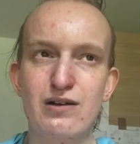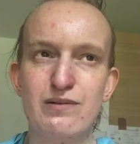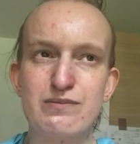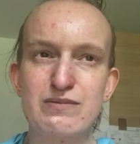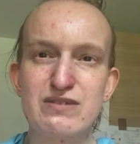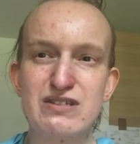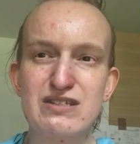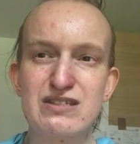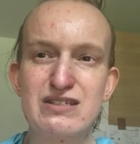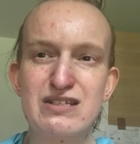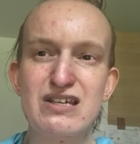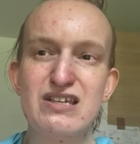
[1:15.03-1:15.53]

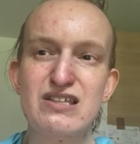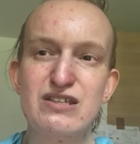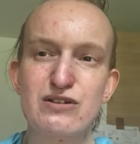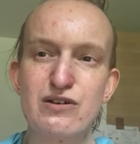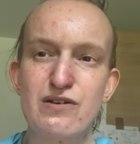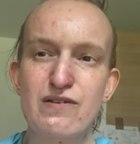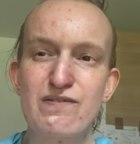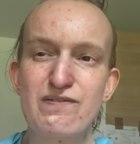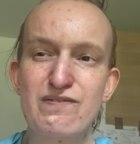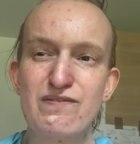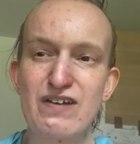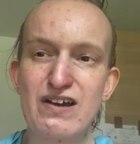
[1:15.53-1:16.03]
see-through
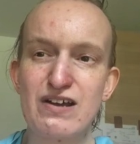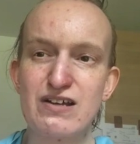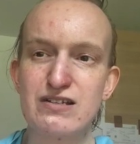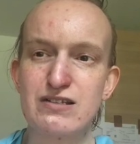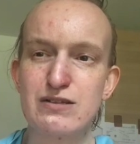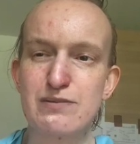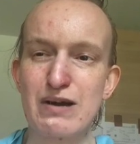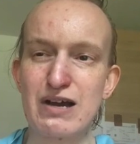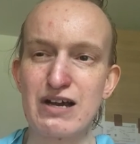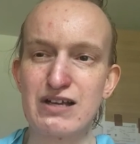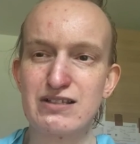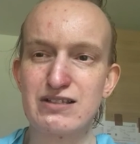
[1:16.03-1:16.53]
face
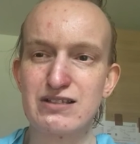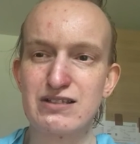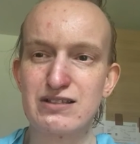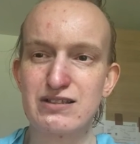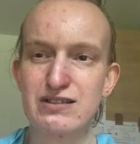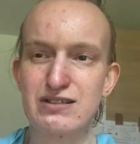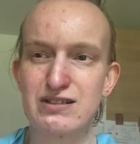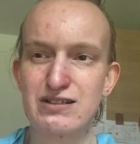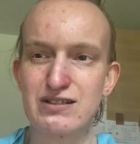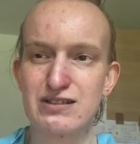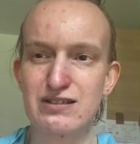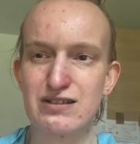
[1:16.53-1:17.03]

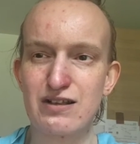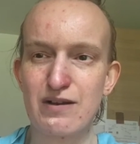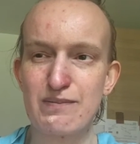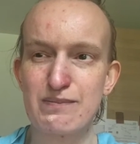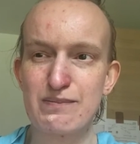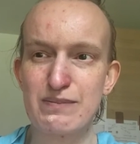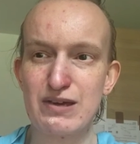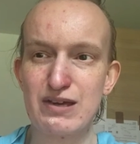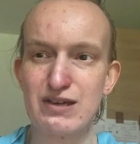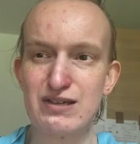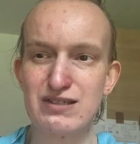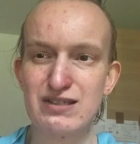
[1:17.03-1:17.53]
masks,
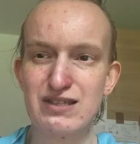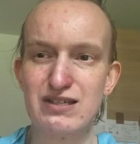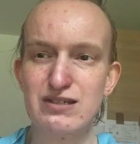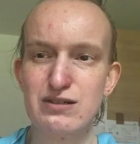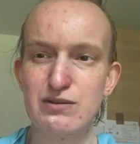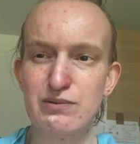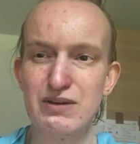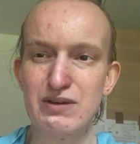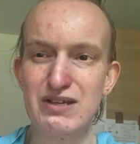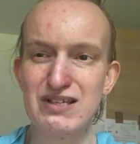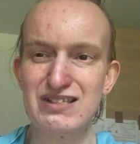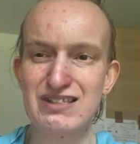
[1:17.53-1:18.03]
because they do
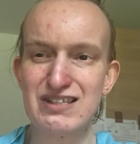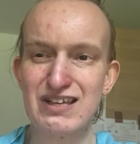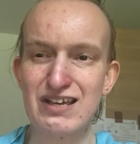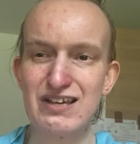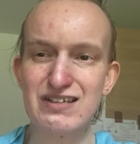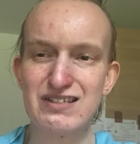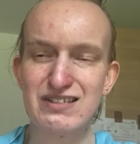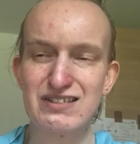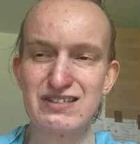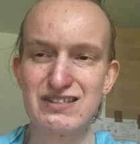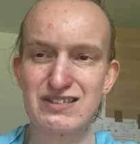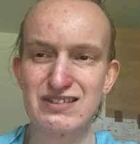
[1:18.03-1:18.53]

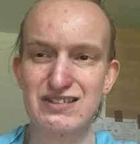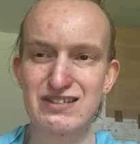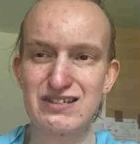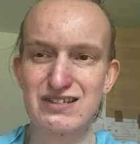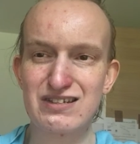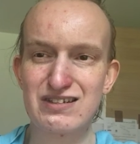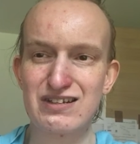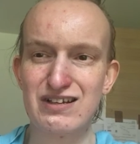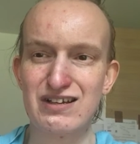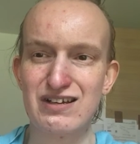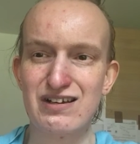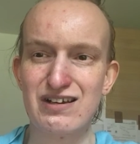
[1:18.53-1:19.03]
exist.
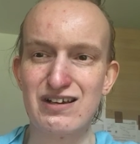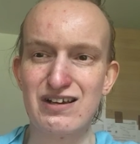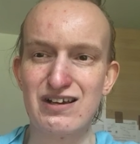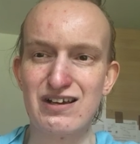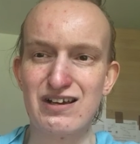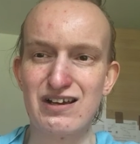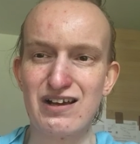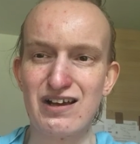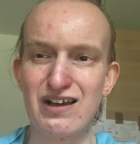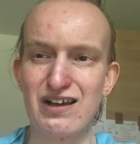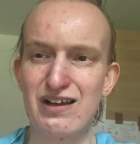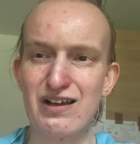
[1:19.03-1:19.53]

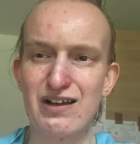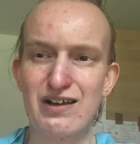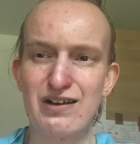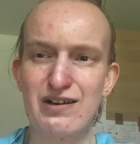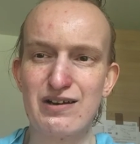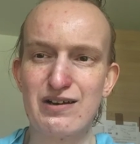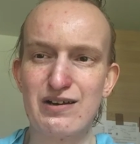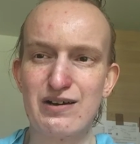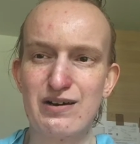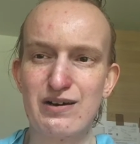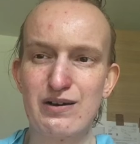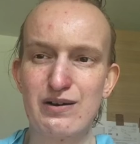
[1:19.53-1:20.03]

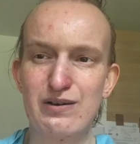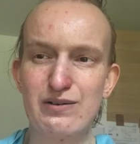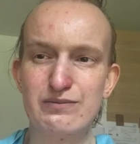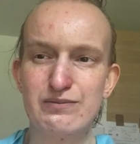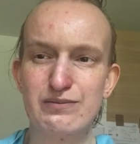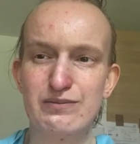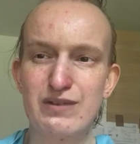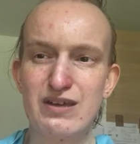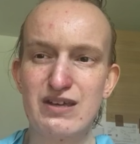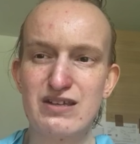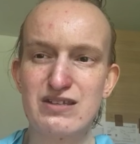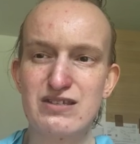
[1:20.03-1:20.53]
And
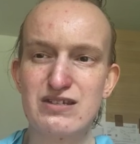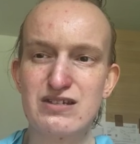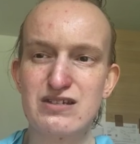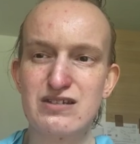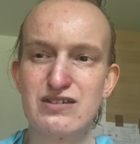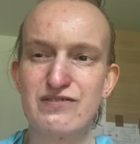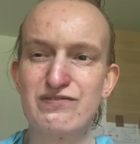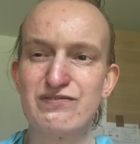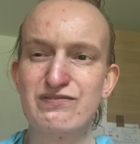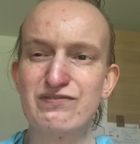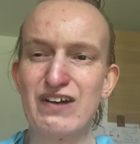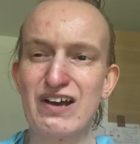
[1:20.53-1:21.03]
it's just
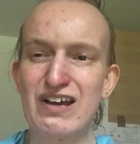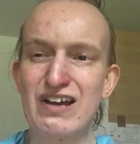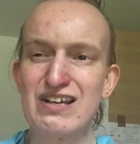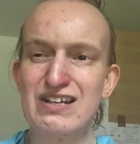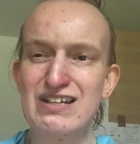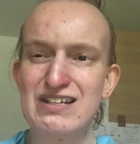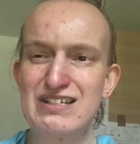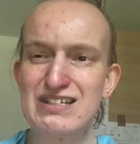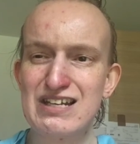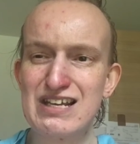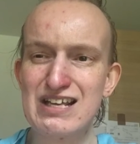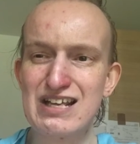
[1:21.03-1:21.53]

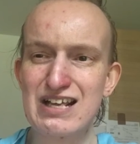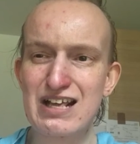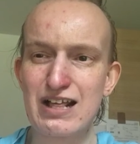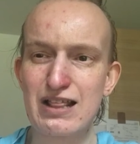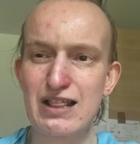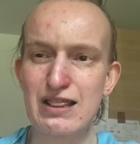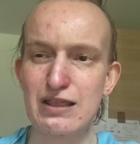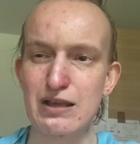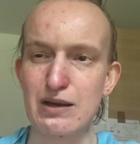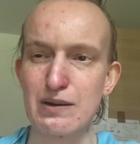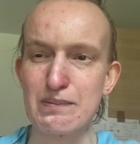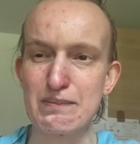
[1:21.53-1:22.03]
finding
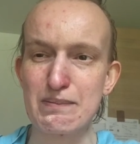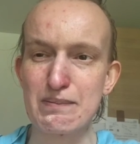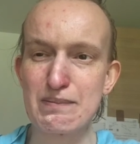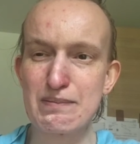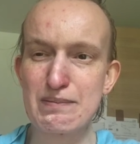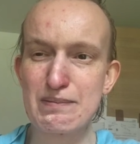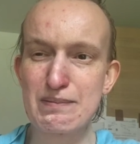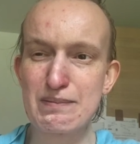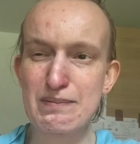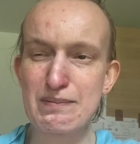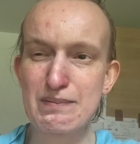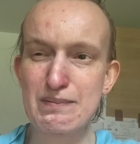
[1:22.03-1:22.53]
them
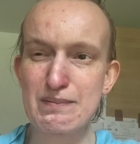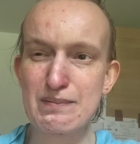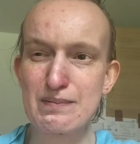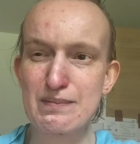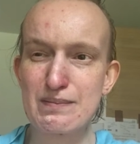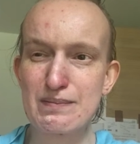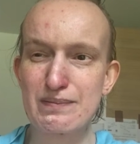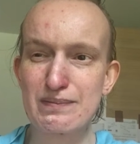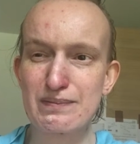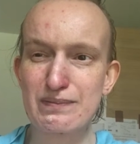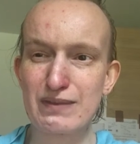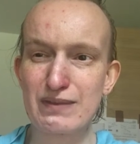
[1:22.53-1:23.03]

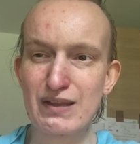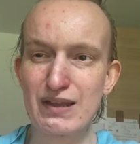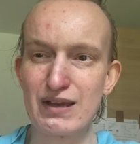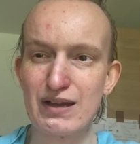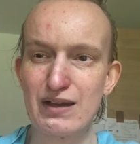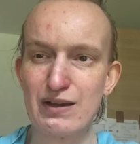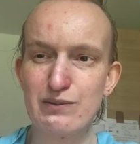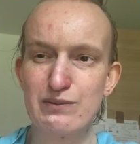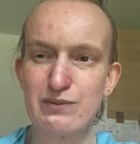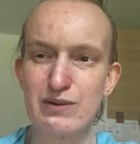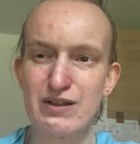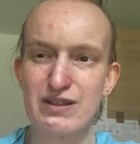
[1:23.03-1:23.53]

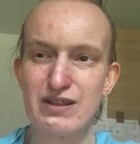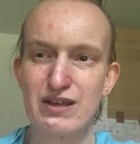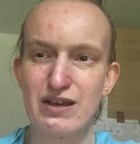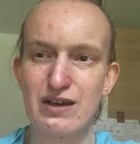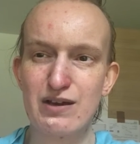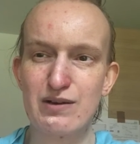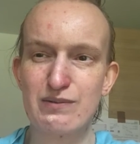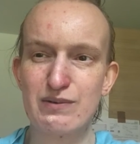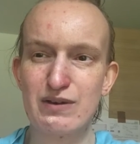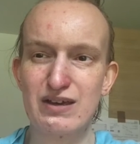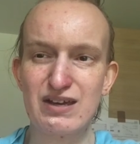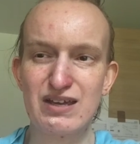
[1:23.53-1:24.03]
and whether
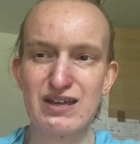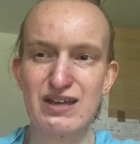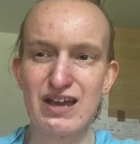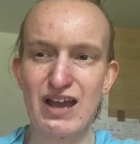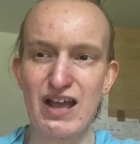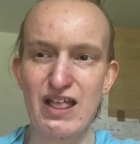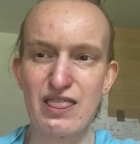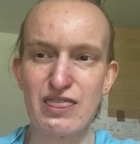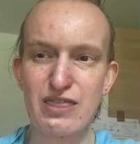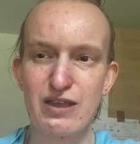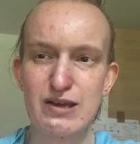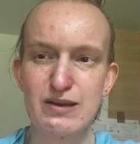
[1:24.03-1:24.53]
we can
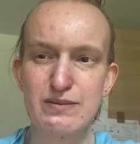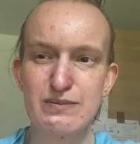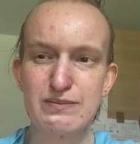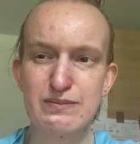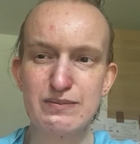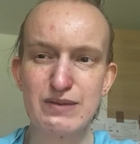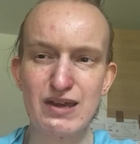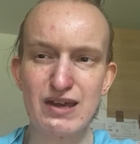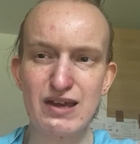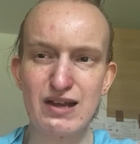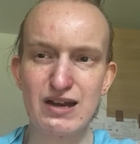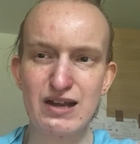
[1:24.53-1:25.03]
get them
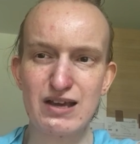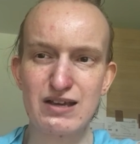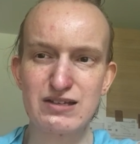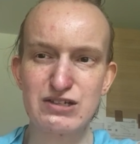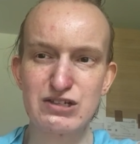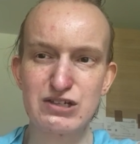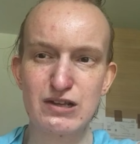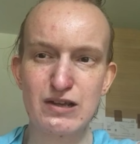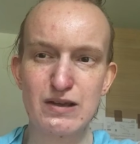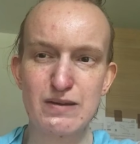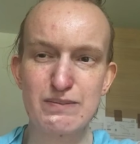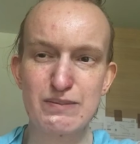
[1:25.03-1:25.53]
in a
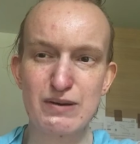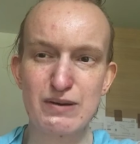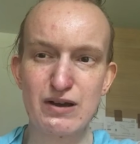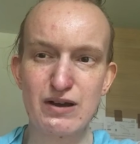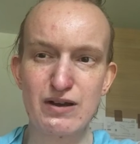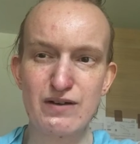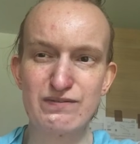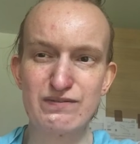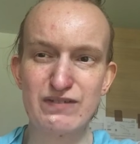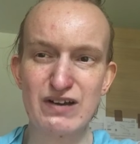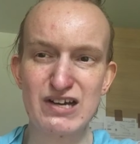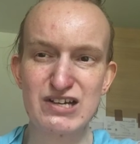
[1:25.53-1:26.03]
cheaper
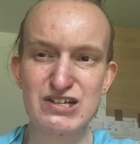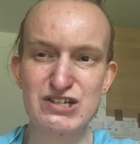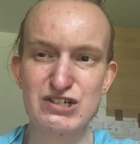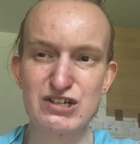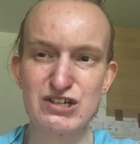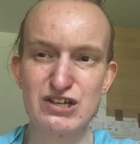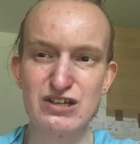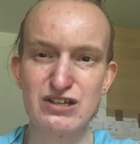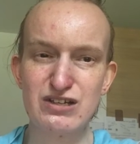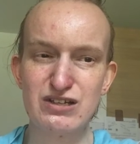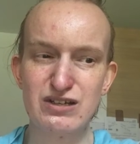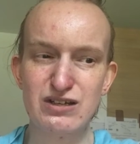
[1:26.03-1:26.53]

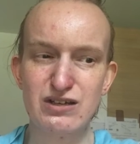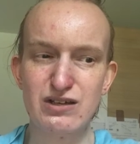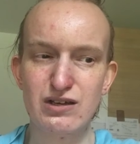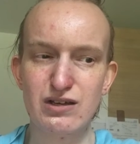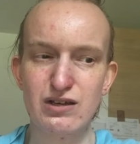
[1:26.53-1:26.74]
fashion,